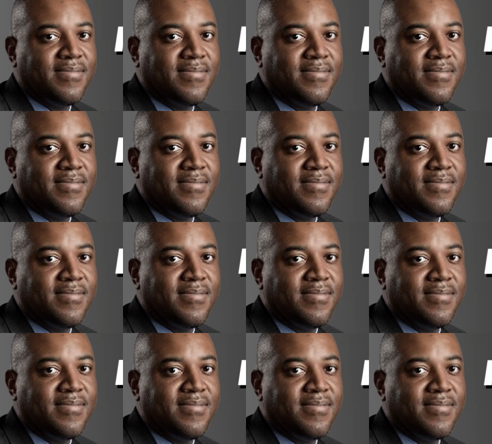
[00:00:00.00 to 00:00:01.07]

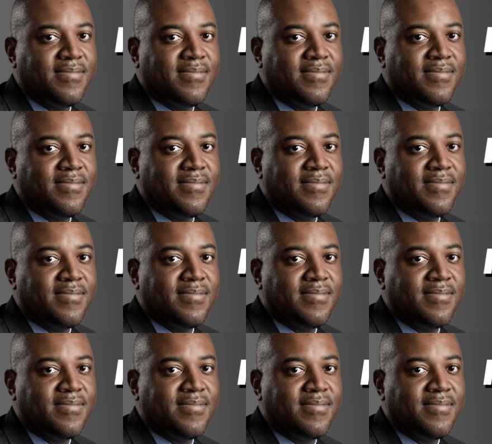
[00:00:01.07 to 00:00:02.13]

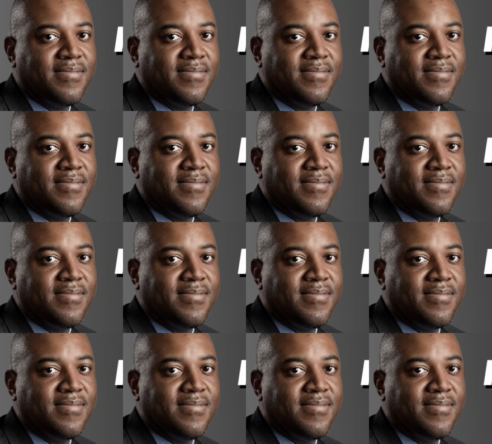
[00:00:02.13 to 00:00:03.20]

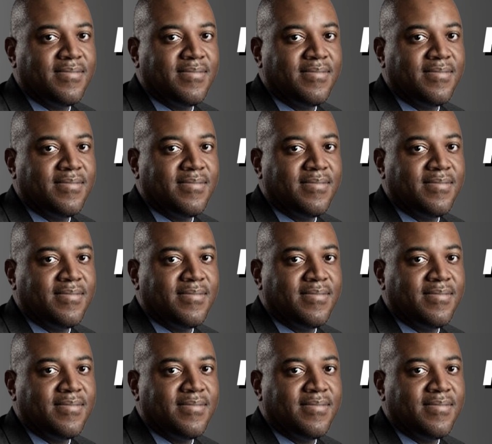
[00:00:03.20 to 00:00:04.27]

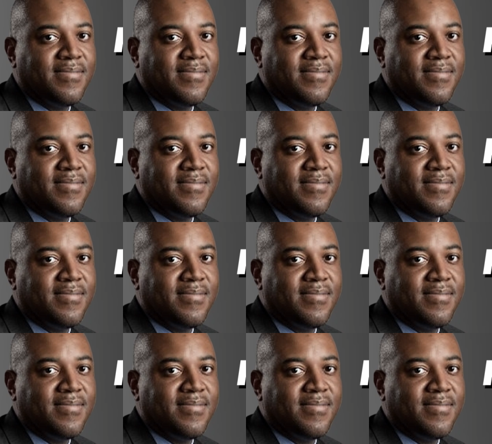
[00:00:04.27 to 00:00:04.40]
[no speech]